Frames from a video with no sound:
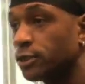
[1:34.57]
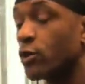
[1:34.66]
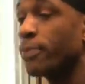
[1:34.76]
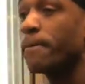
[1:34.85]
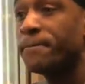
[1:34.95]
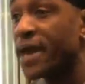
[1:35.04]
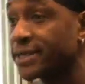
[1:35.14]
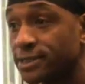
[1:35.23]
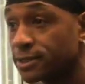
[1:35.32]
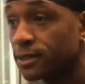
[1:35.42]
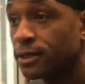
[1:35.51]
He grabbed the
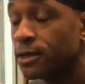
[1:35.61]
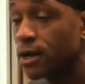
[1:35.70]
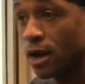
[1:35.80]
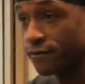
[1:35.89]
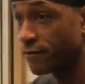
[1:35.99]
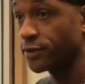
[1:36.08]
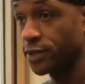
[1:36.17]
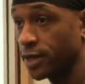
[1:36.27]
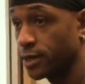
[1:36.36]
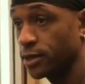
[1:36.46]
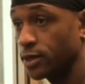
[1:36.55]
best of
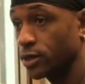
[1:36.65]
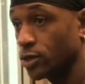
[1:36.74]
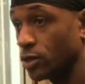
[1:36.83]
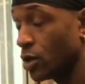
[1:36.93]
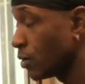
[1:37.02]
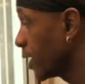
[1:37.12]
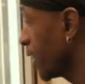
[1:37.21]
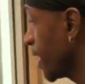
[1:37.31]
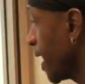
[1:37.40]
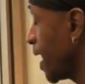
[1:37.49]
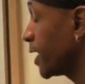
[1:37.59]
everything, you know,
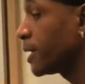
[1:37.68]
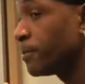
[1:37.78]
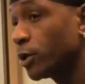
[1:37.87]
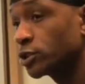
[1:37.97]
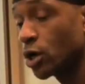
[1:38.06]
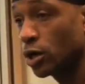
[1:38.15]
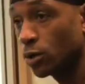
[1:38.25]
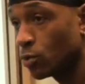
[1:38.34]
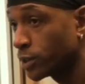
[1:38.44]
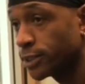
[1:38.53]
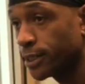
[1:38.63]
and he put us all
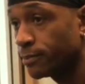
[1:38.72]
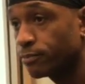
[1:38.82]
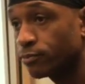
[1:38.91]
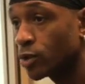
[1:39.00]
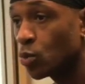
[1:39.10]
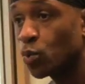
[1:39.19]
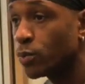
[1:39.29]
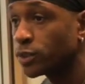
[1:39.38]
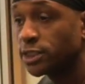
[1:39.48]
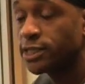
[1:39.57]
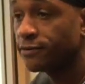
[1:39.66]
on one team. We
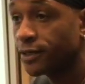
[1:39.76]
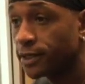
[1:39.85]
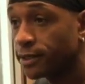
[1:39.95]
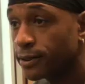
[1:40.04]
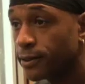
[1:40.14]
went to TV.